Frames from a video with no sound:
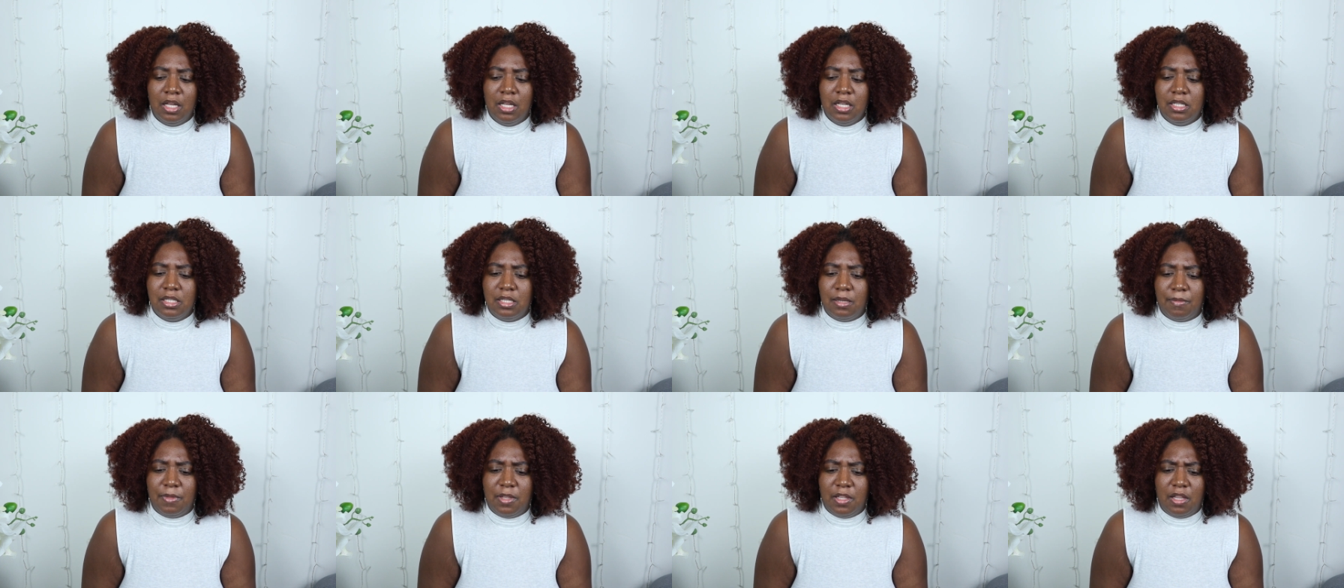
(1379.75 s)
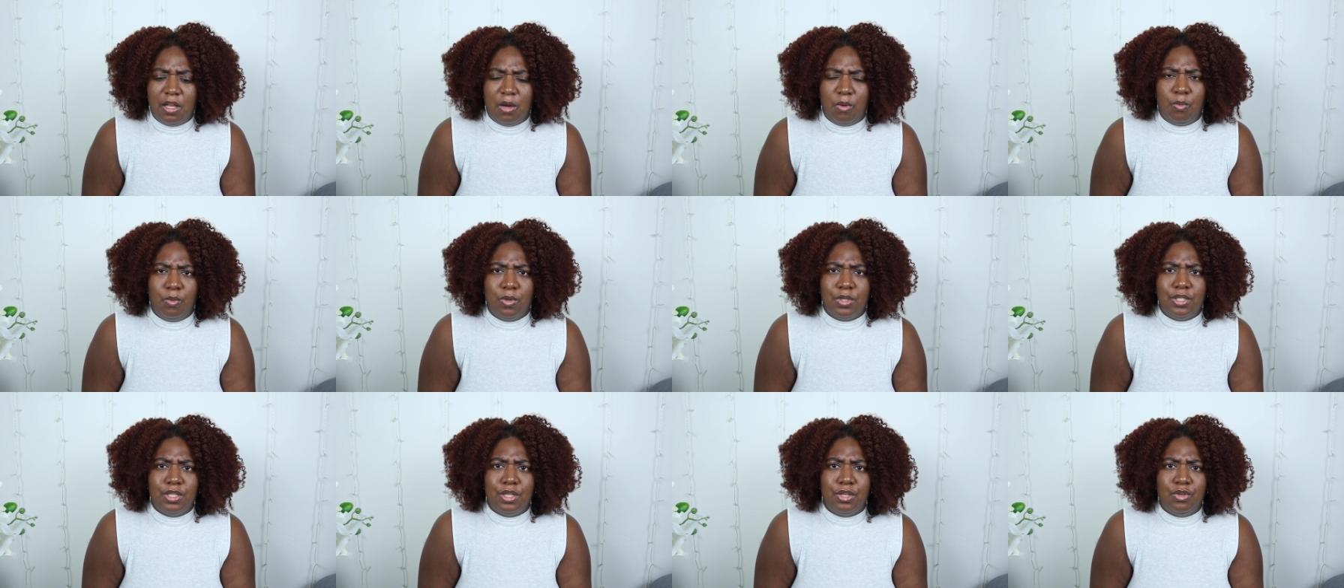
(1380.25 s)
something that
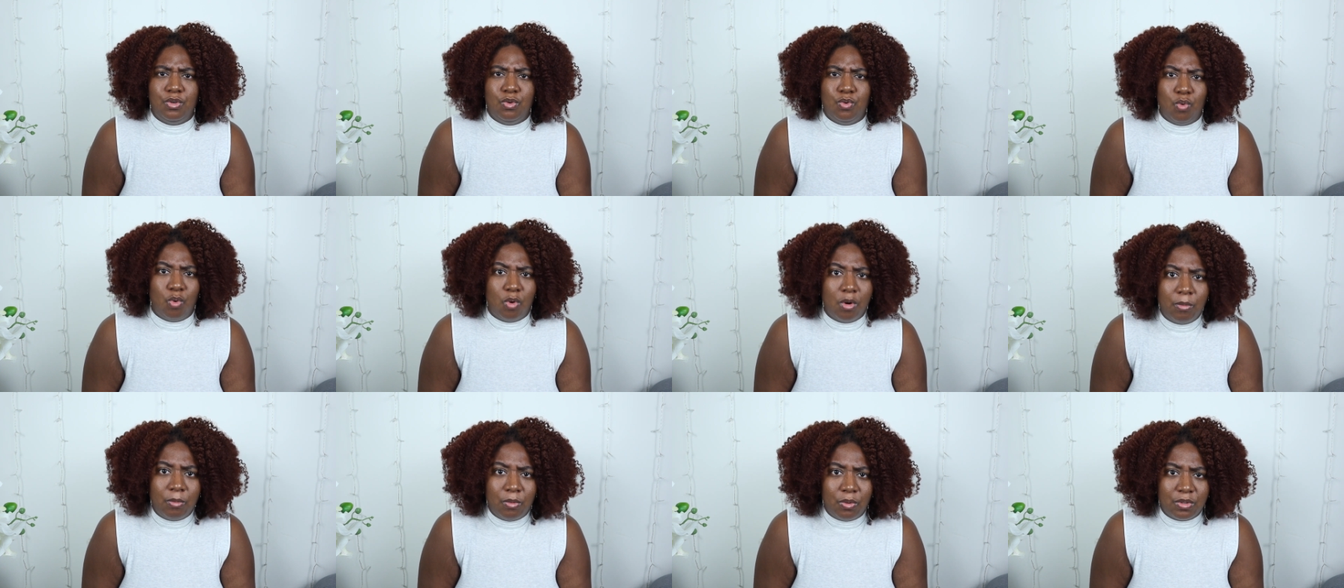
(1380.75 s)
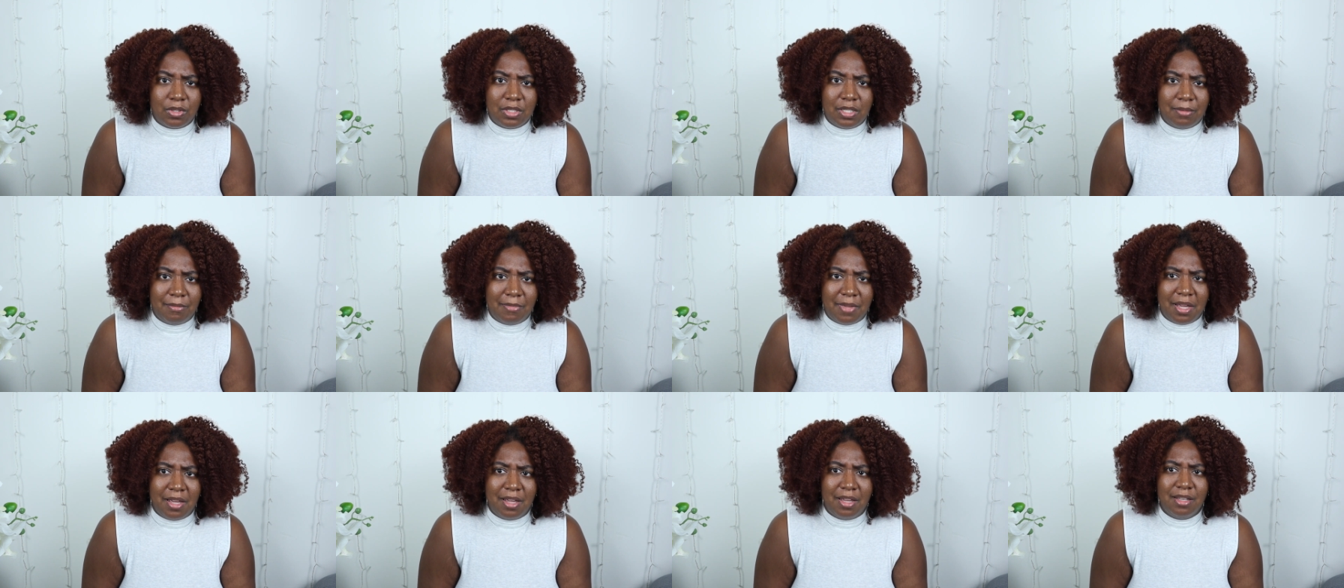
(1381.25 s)
wasn't normal to
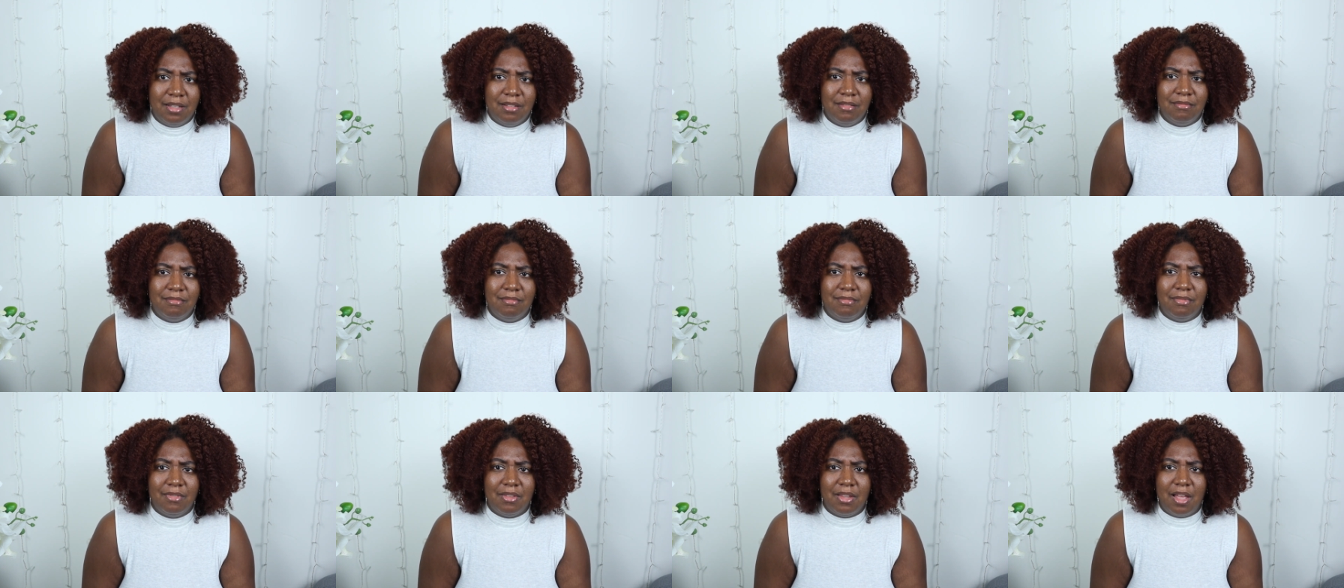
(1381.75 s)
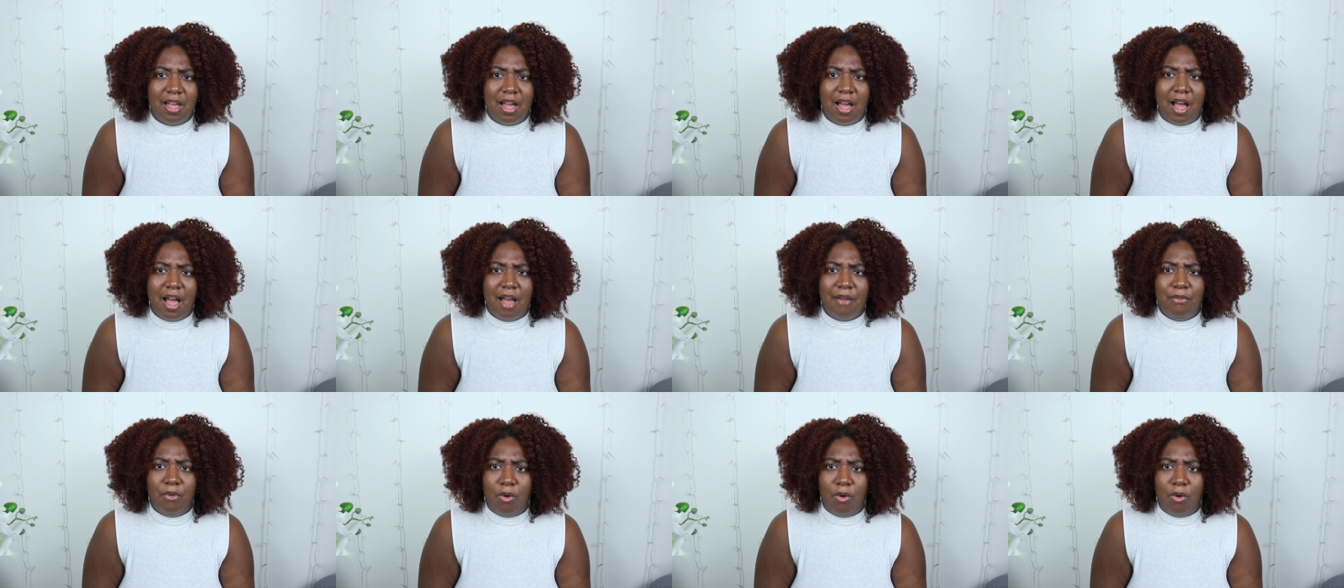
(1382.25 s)
me. I've